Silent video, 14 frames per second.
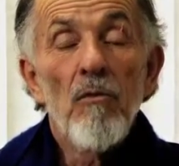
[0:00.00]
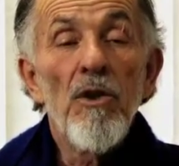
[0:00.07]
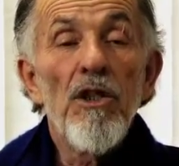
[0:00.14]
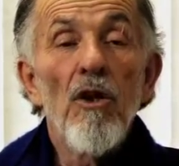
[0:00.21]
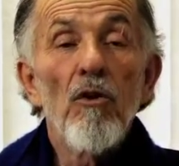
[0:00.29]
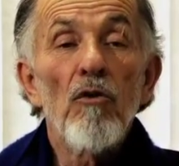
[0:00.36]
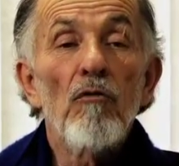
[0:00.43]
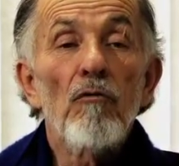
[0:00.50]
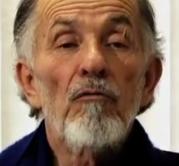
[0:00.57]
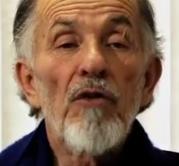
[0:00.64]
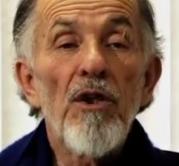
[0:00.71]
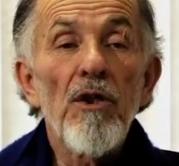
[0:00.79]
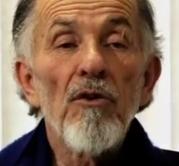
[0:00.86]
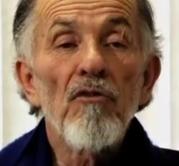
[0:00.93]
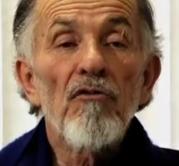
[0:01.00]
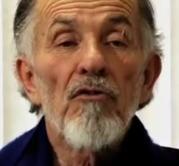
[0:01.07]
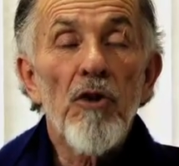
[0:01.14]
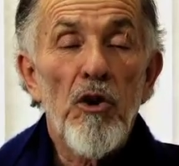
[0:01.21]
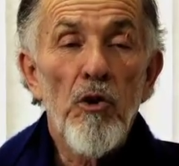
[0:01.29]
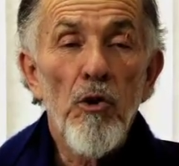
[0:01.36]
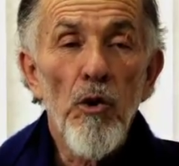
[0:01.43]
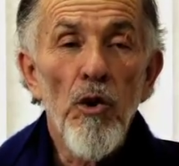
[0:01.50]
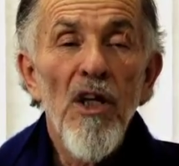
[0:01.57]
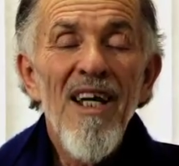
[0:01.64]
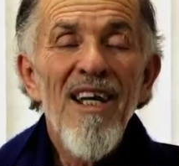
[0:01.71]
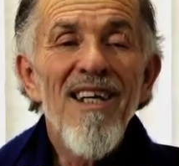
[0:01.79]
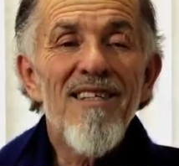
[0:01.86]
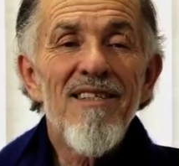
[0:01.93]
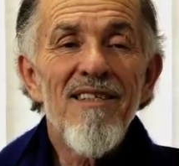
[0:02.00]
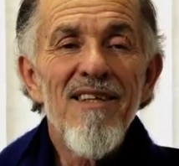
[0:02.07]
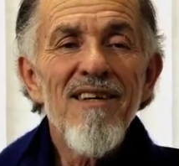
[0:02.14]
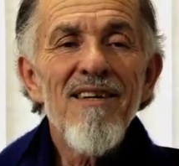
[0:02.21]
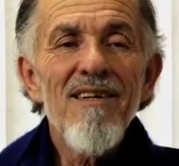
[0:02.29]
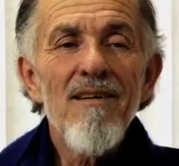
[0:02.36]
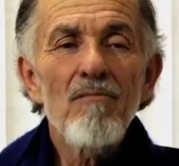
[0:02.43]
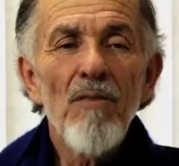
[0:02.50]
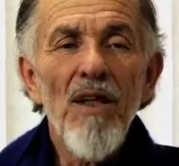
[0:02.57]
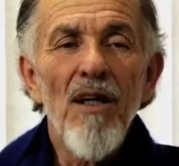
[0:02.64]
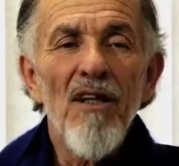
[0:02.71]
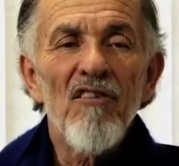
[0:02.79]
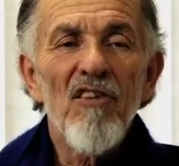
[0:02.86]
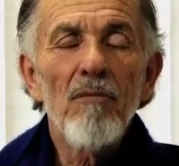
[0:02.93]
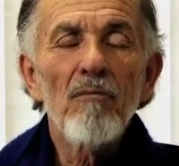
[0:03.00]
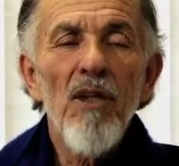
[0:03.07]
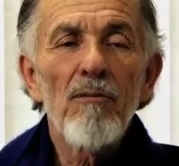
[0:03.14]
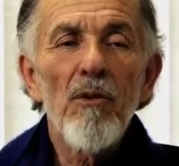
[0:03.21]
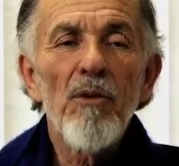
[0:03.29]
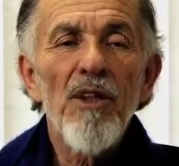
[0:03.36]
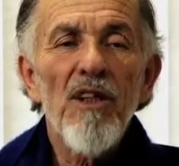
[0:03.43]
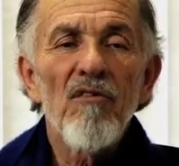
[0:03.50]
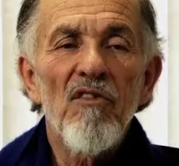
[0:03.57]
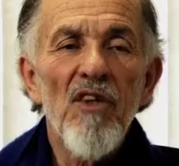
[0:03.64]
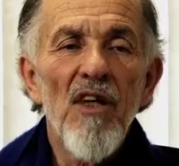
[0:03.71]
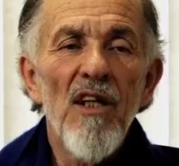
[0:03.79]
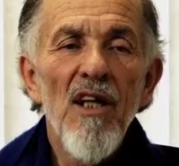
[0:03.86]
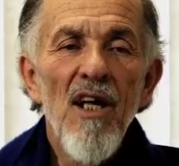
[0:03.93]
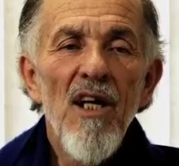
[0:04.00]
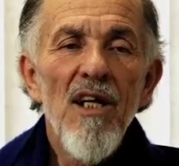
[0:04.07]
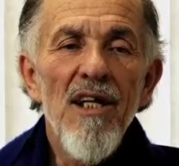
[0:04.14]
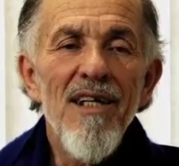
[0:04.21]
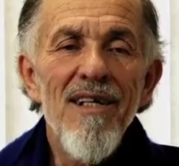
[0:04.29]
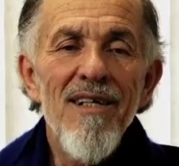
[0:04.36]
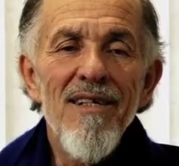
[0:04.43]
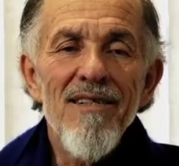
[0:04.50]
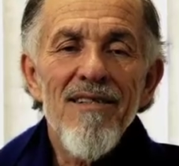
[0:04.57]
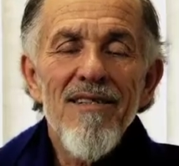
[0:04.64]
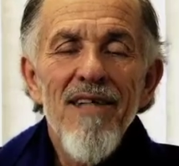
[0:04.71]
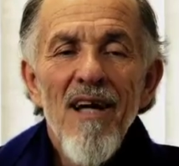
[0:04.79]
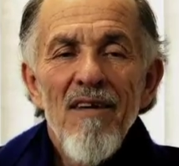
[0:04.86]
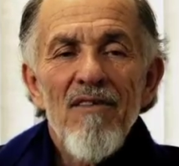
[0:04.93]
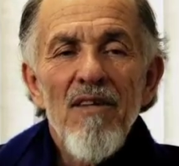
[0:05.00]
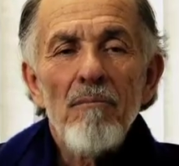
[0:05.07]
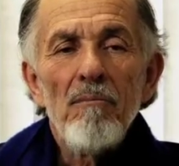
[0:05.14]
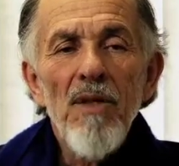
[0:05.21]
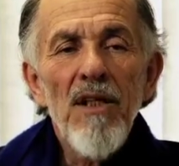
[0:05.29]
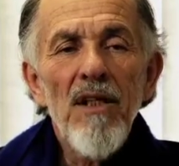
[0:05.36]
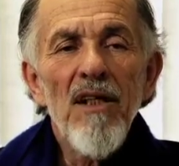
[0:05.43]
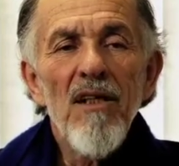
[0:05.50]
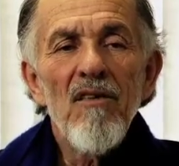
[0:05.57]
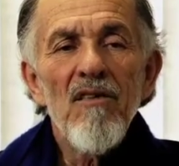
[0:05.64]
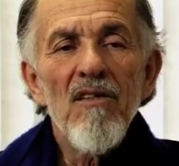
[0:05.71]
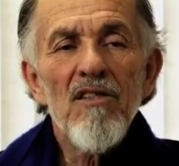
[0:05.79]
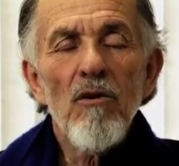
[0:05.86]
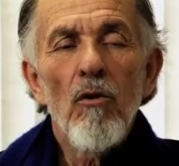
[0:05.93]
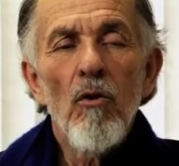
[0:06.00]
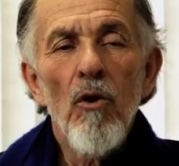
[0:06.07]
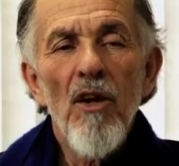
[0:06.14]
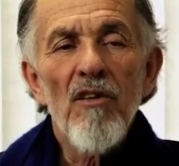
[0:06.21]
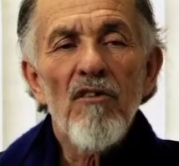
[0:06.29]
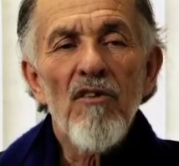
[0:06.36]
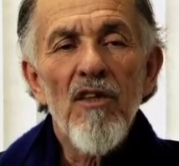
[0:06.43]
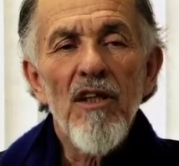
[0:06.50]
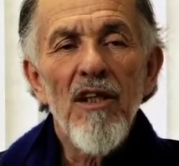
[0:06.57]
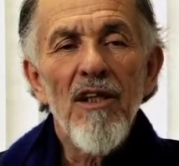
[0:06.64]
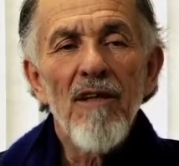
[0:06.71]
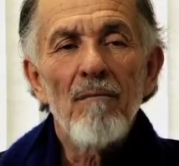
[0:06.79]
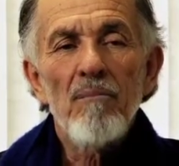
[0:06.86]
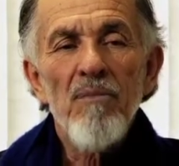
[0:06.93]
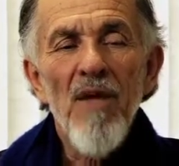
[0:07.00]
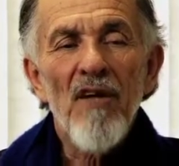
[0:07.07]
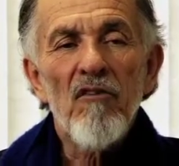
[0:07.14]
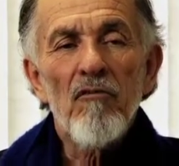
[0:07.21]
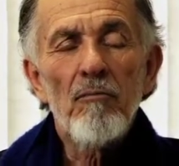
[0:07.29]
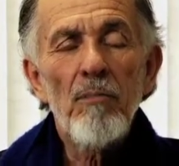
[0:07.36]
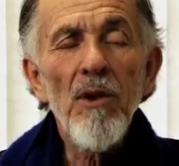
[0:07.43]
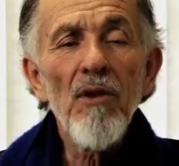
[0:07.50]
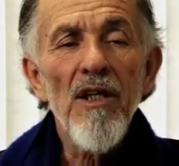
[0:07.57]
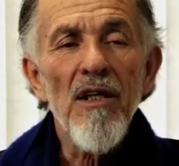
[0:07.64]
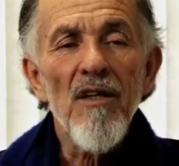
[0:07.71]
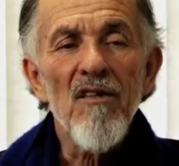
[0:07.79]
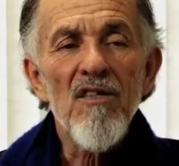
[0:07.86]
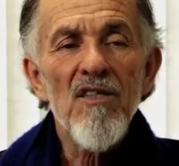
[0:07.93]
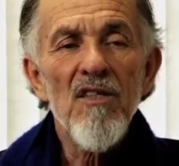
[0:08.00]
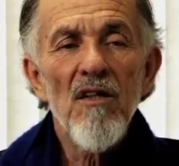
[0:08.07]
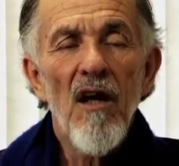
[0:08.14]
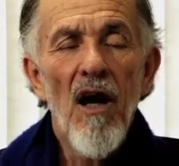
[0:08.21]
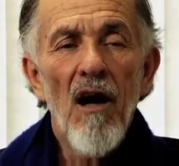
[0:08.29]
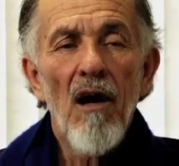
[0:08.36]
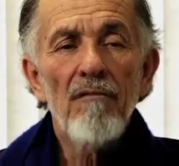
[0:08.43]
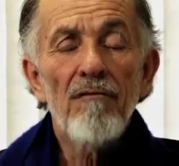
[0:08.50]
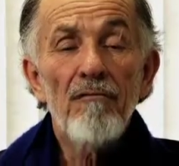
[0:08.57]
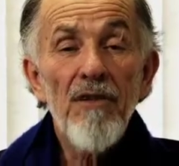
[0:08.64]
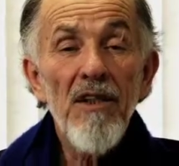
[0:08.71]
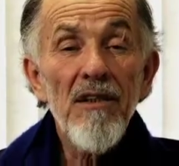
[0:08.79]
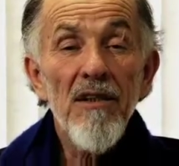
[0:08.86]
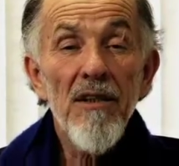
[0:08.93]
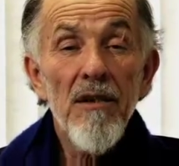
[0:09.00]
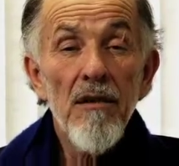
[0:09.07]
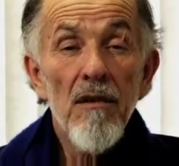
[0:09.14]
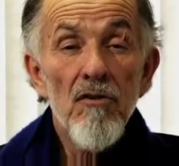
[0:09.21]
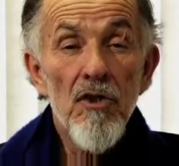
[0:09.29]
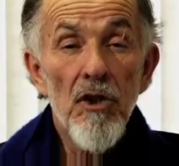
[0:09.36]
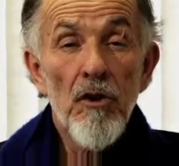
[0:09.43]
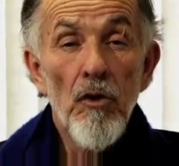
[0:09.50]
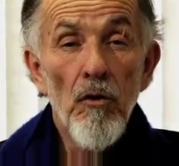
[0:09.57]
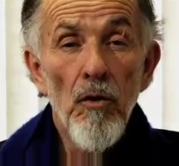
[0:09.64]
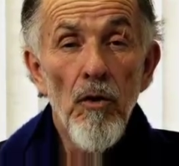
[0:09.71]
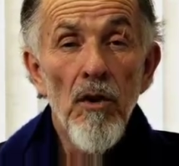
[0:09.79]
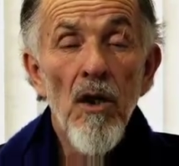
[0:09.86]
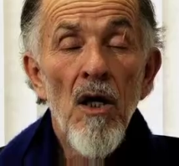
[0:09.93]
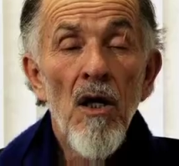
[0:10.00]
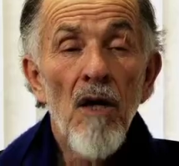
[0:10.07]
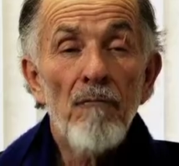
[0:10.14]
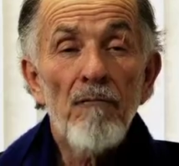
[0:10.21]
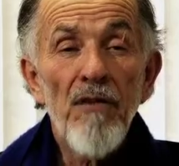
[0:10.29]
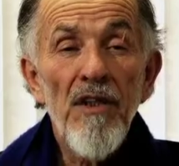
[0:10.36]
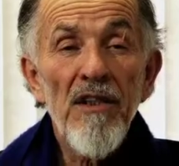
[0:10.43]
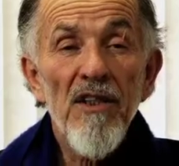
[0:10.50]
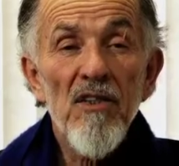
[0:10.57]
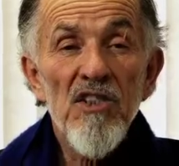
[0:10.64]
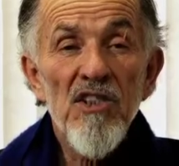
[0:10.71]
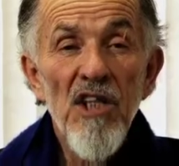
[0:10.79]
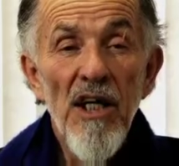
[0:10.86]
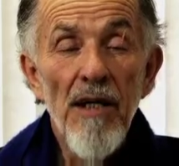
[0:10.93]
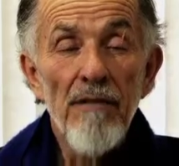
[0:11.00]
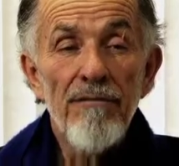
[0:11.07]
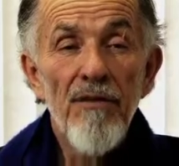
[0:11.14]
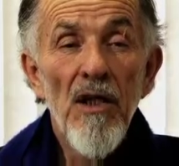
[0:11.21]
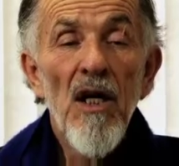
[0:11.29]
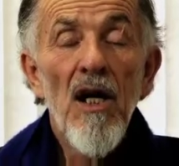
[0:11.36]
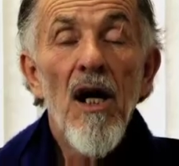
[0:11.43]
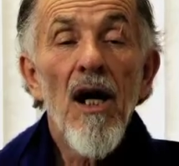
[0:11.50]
We don't feel secure. Islam, on some level we can say, is the means, or it's the experience of feeling secure, of feeling safe.